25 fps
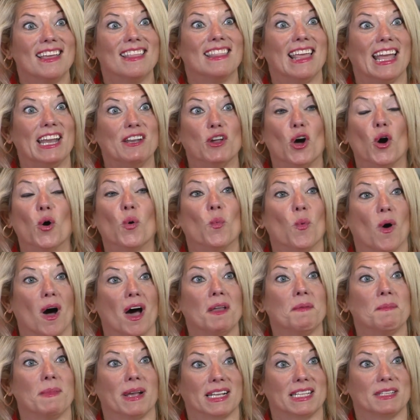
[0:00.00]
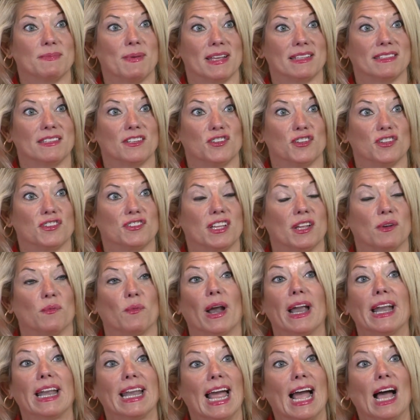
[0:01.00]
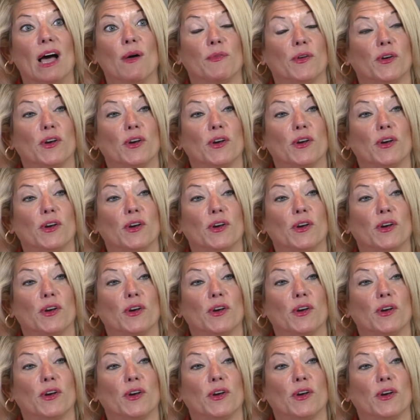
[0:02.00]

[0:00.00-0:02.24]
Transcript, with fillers: They don't want mixed messages. And right now,